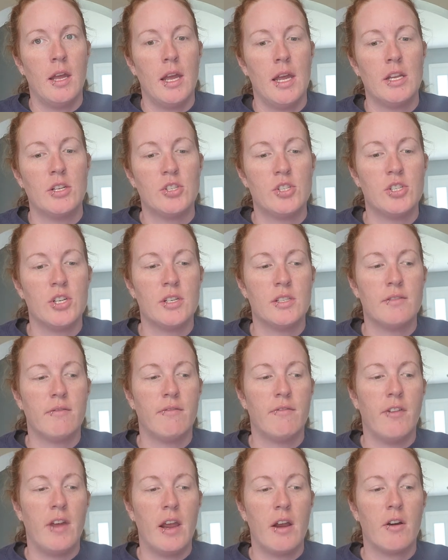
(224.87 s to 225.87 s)
It's just
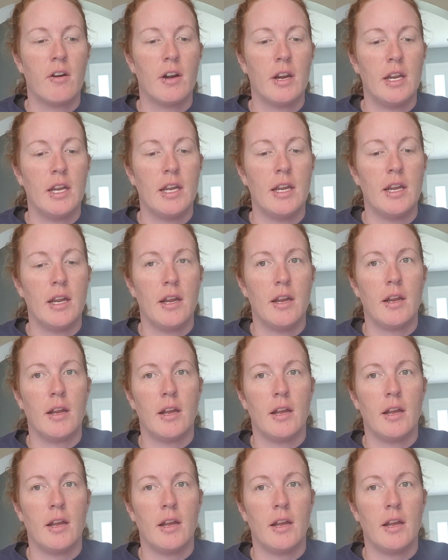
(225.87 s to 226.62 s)
very